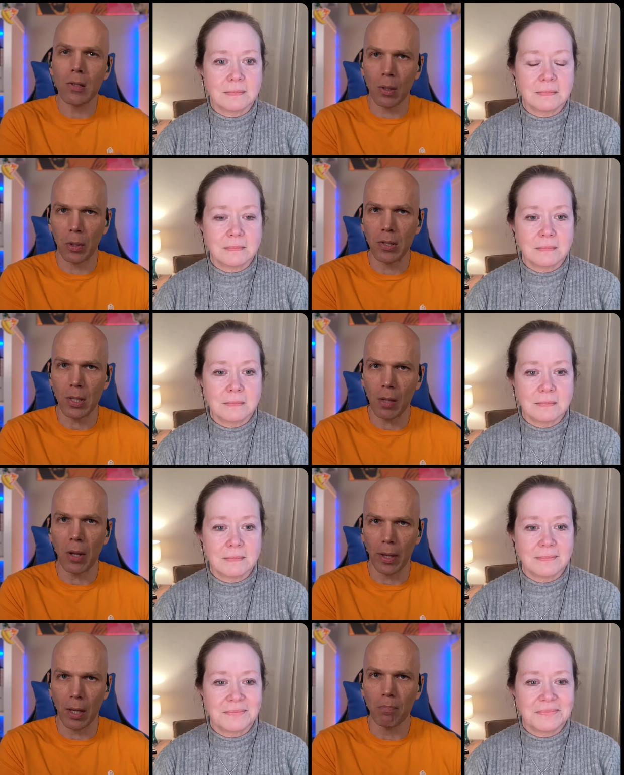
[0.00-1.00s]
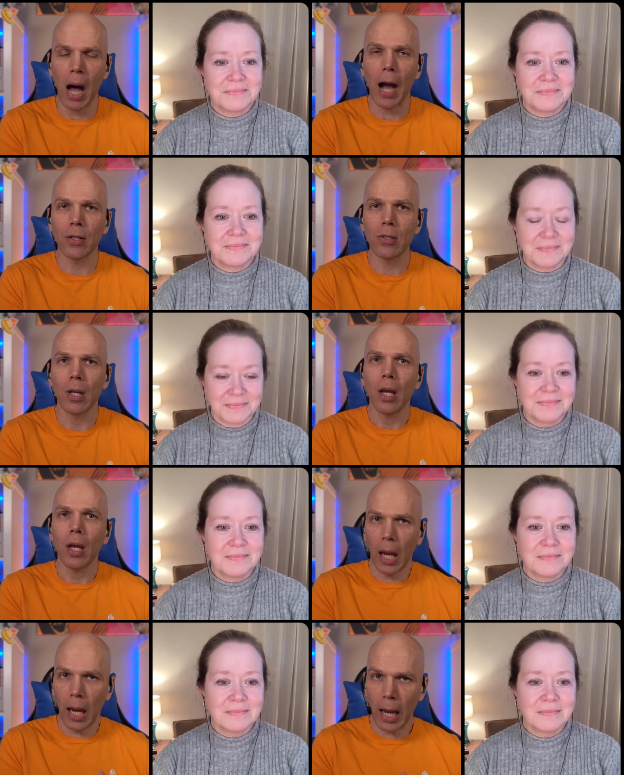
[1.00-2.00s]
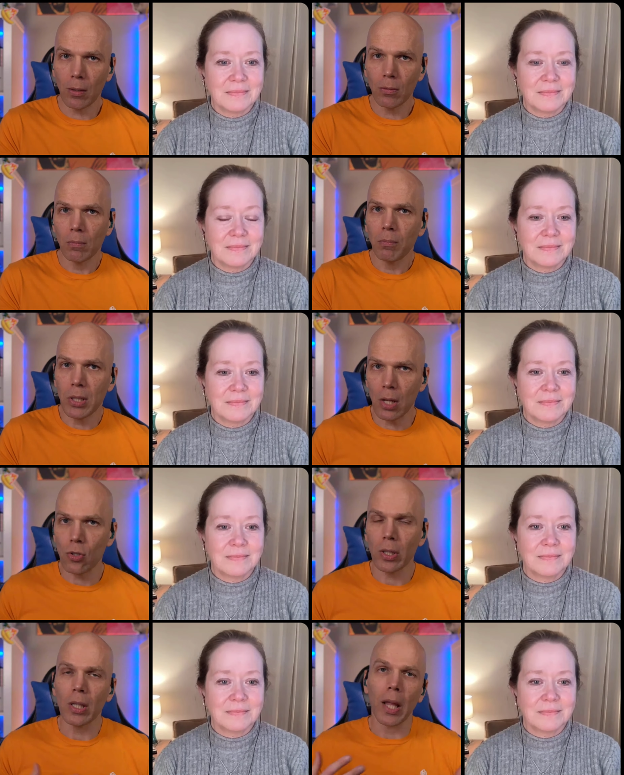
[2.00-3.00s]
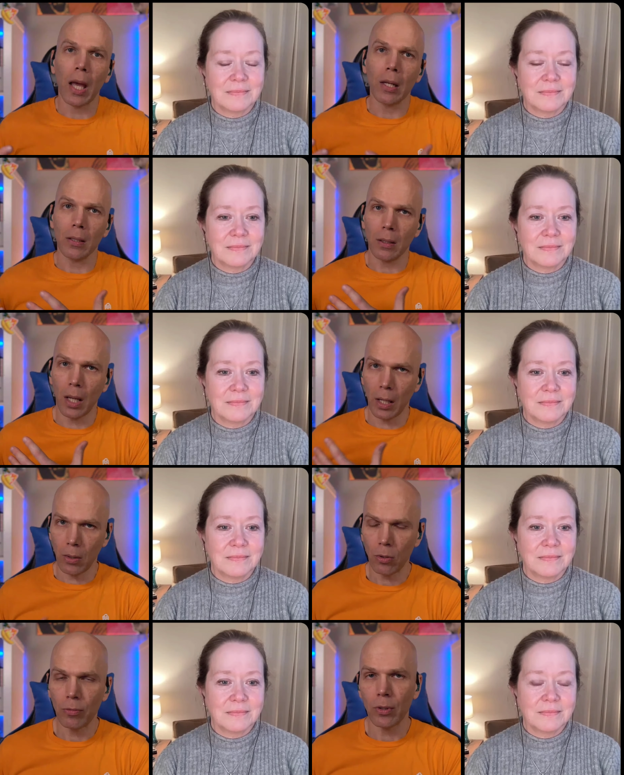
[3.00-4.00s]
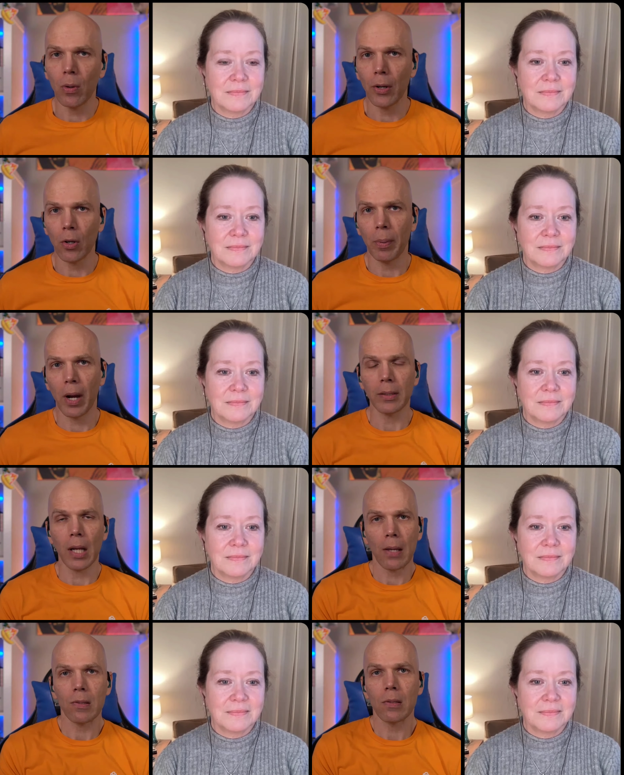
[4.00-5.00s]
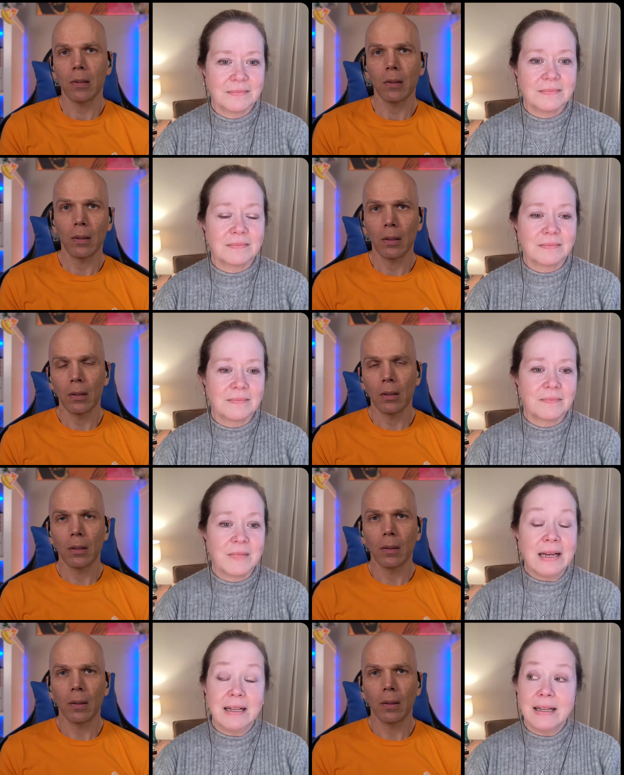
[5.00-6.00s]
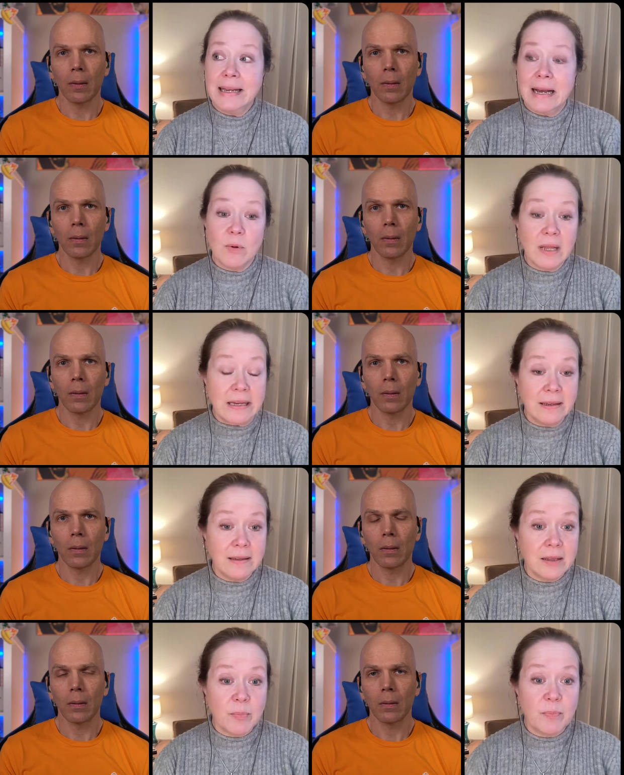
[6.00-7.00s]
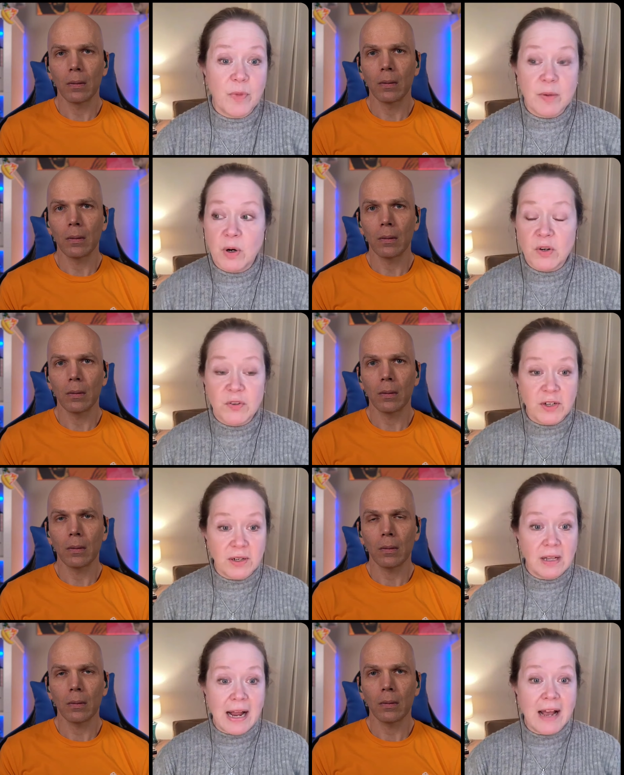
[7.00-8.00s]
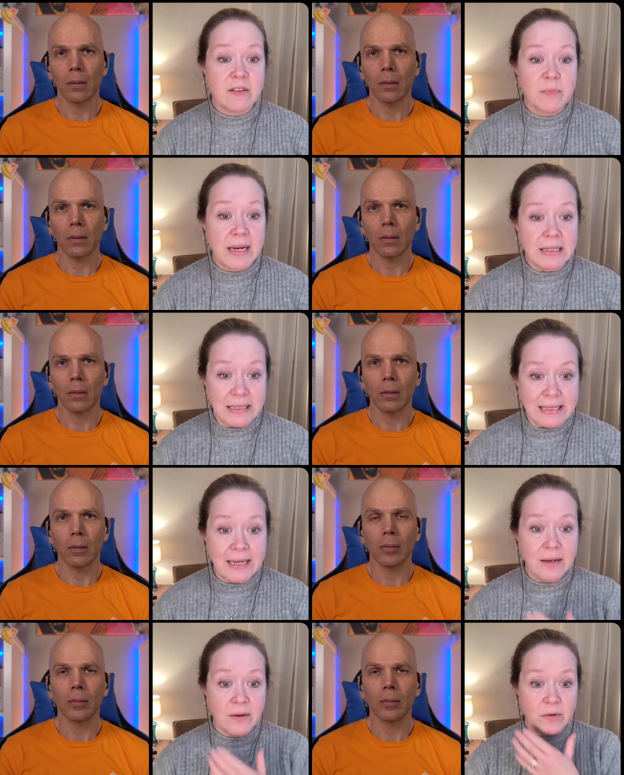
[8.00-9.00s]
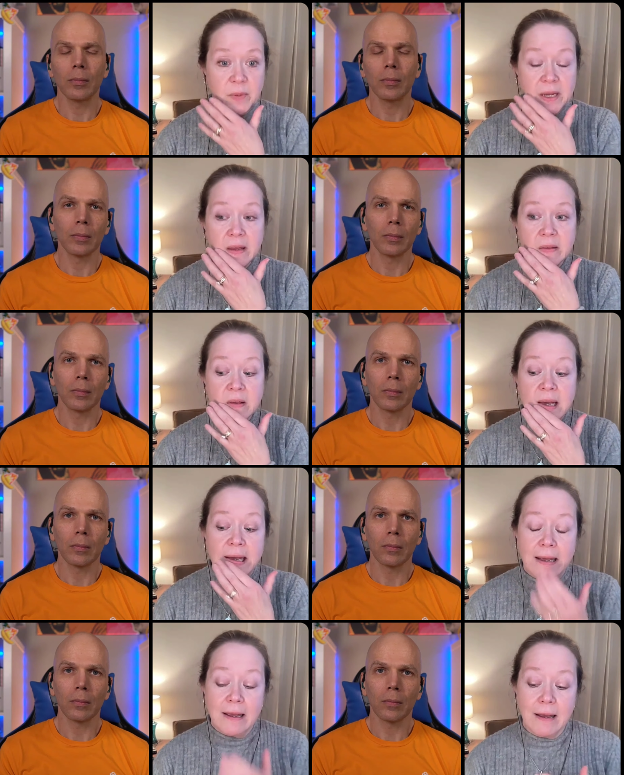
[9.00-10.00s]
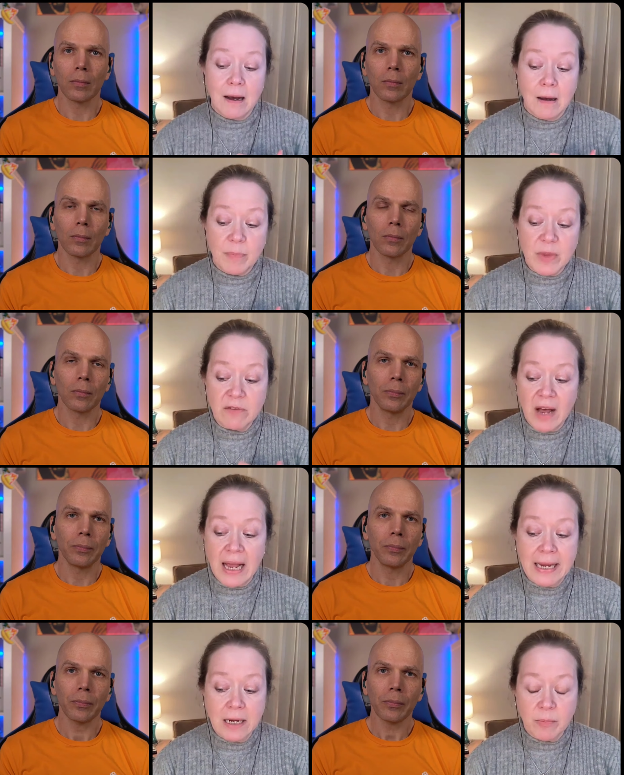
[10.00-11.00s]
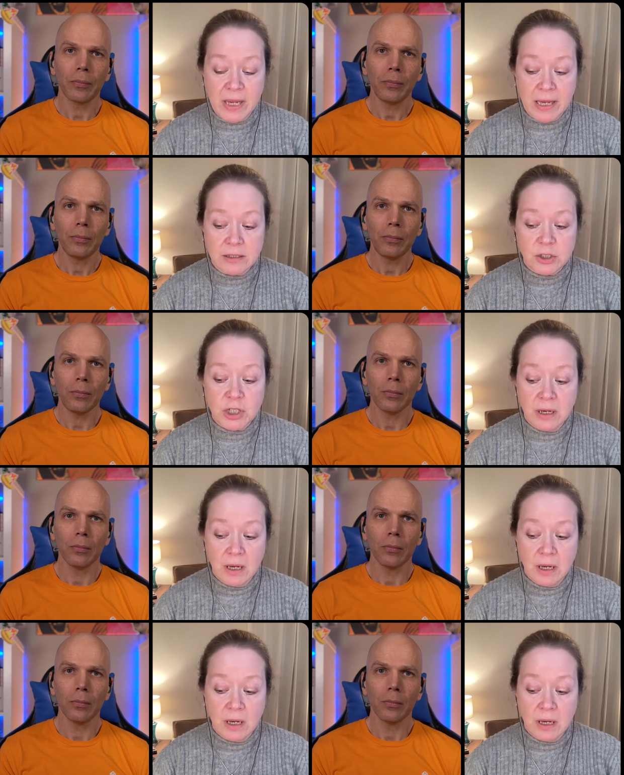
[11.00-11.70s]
Speaker 1: someone's email inbox and potentially land an interview on your podcast.
Speaker 2: Yeah, well, I think that the, the personal aspect continues because um, if I get a pitch,